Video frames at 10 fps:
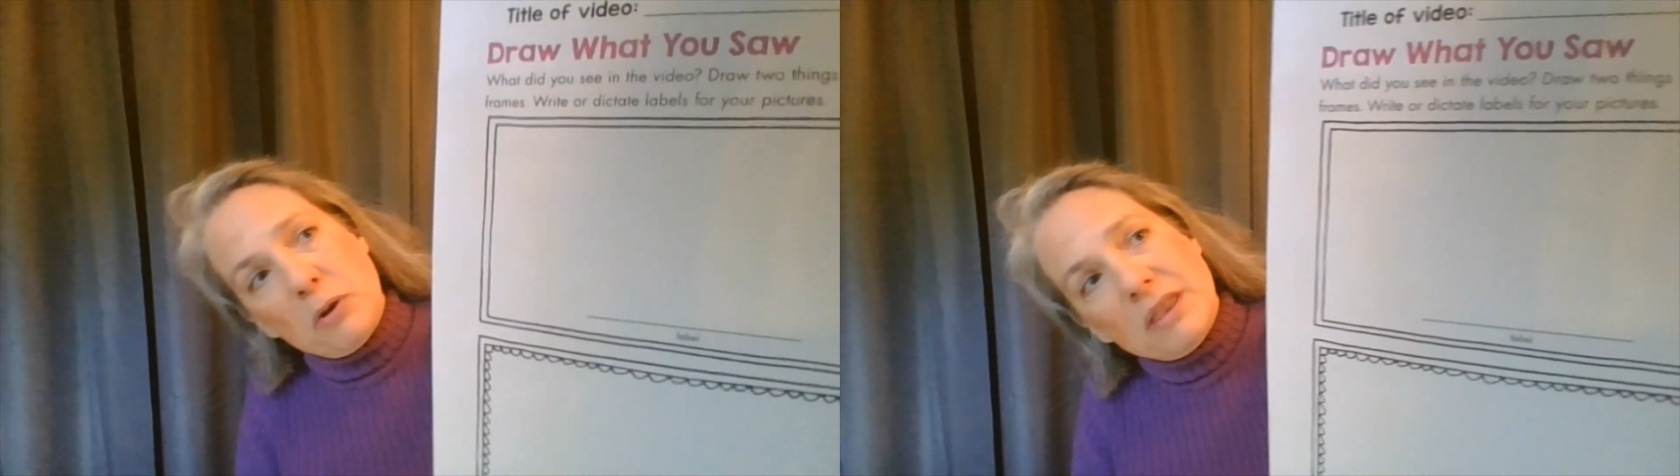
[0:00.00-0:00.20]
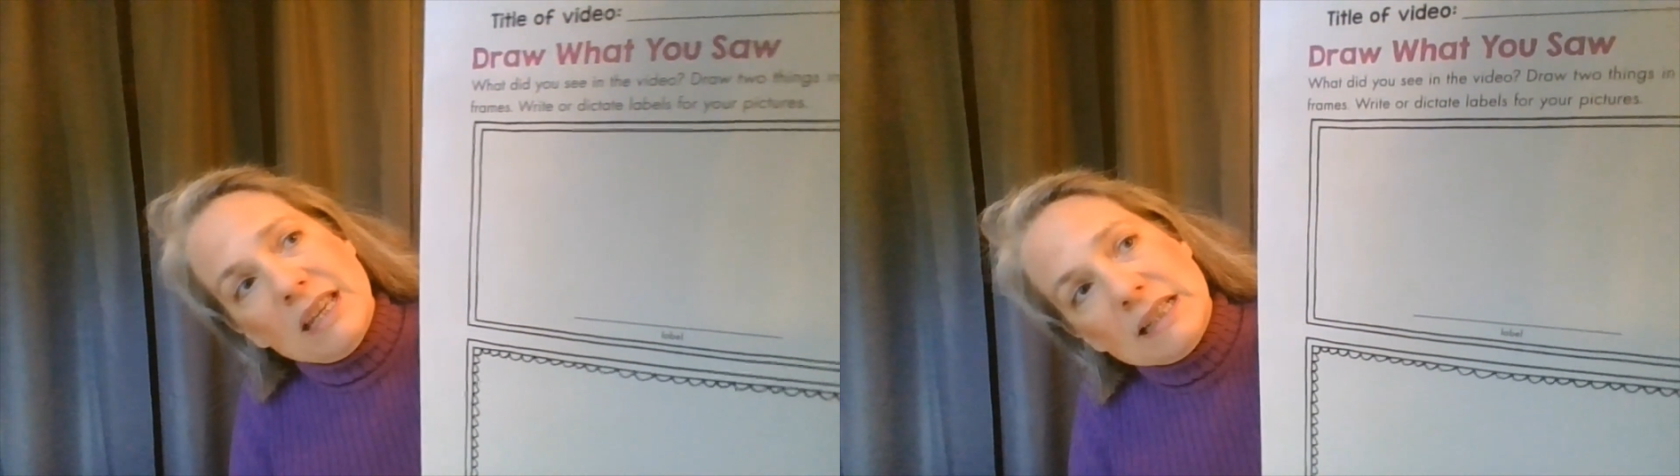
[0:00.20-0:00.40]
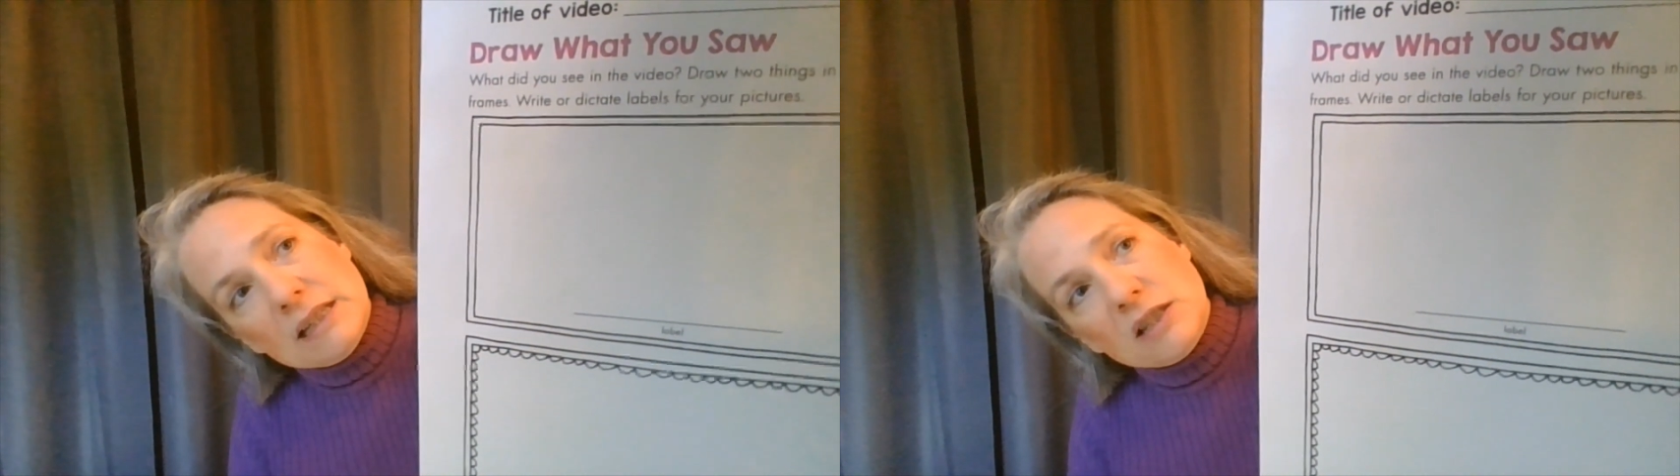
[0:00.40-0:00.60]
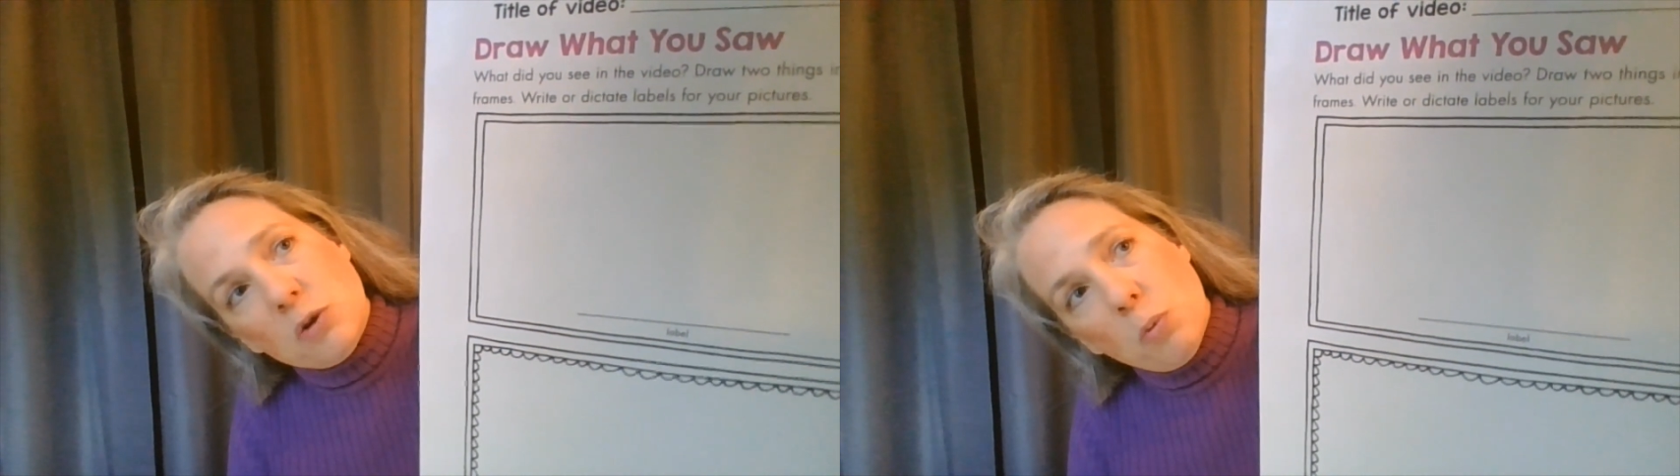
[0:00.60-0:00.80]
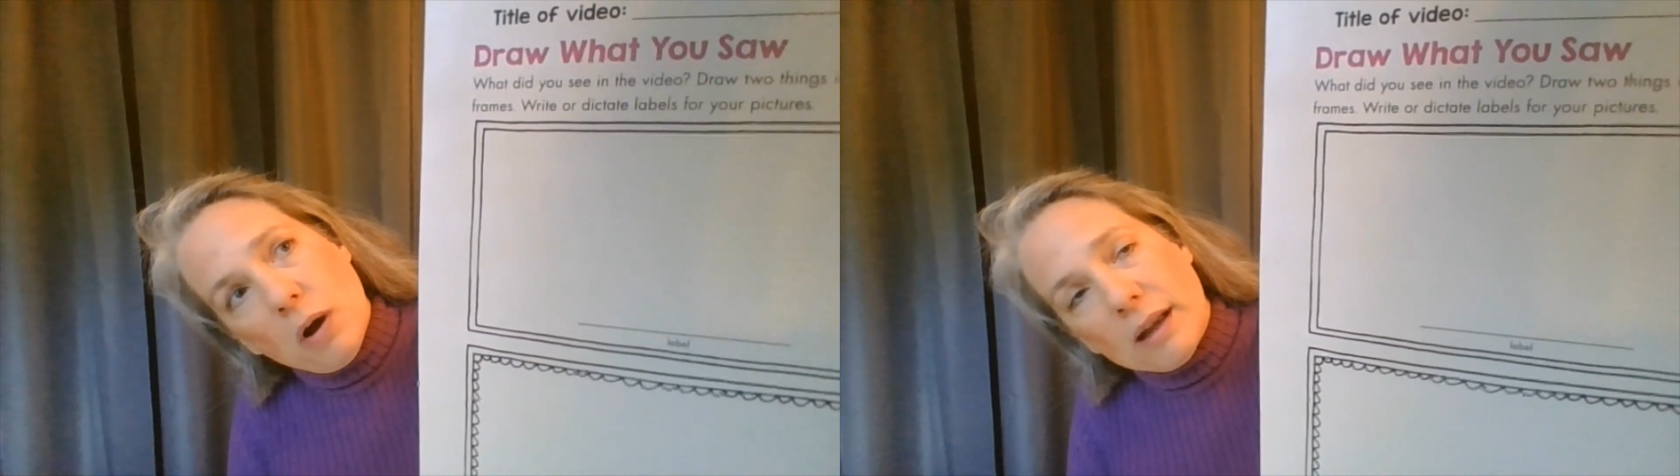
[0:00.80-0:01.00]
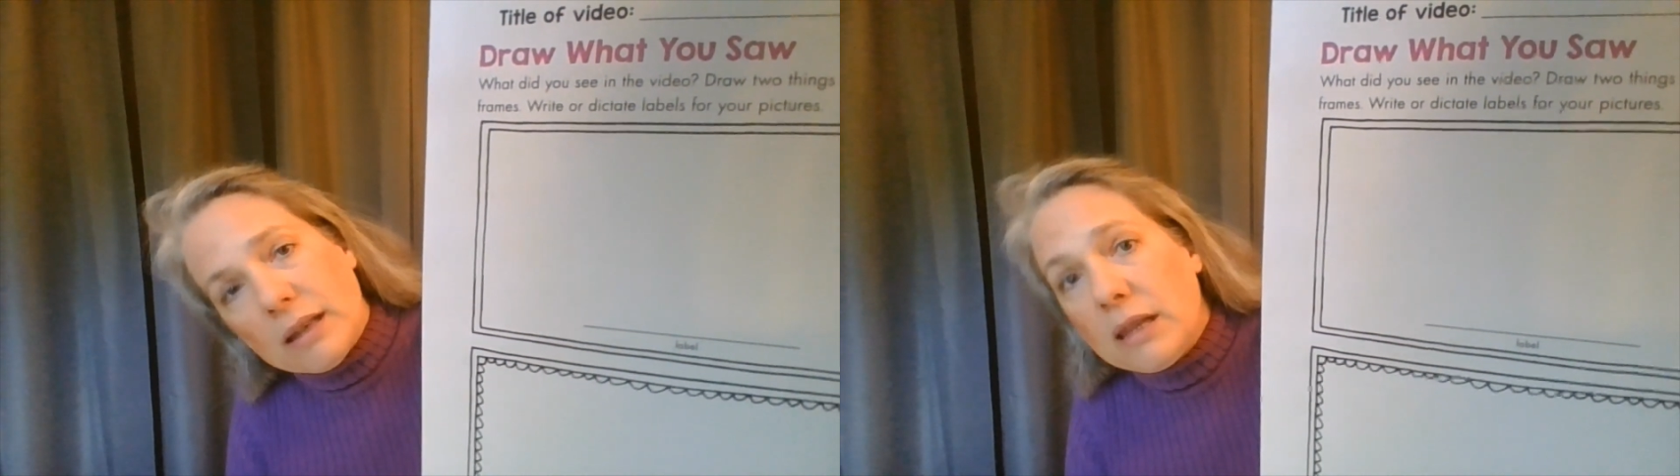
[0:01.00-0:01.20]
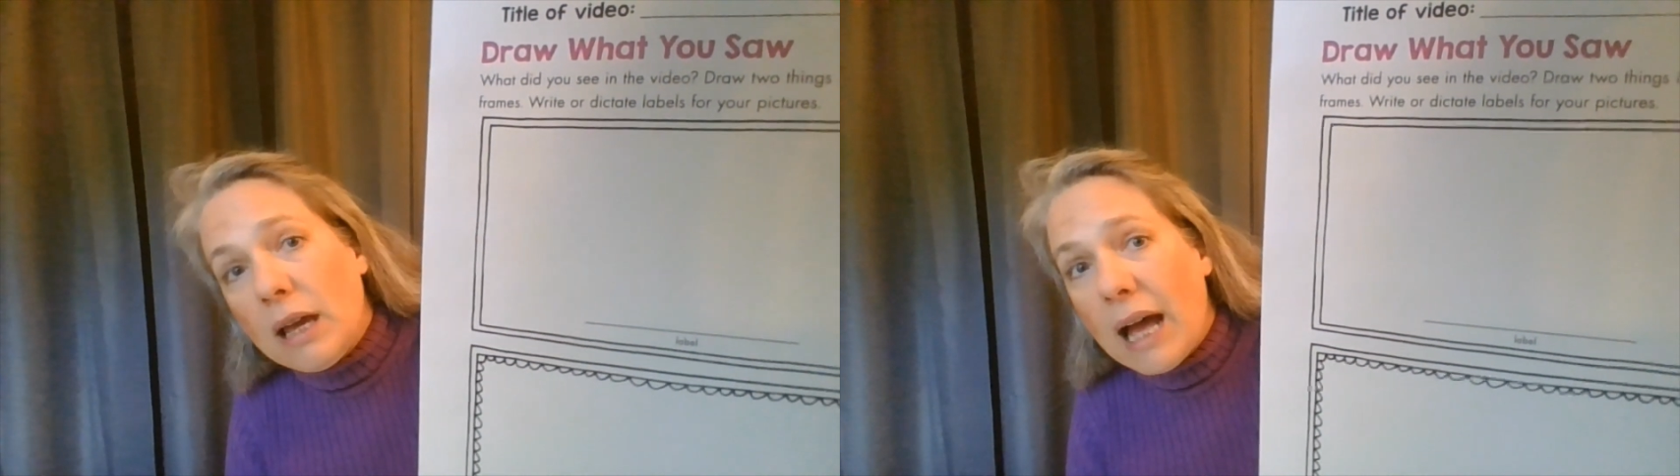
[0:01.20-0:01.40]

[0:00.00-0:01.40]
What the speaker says: This is the one that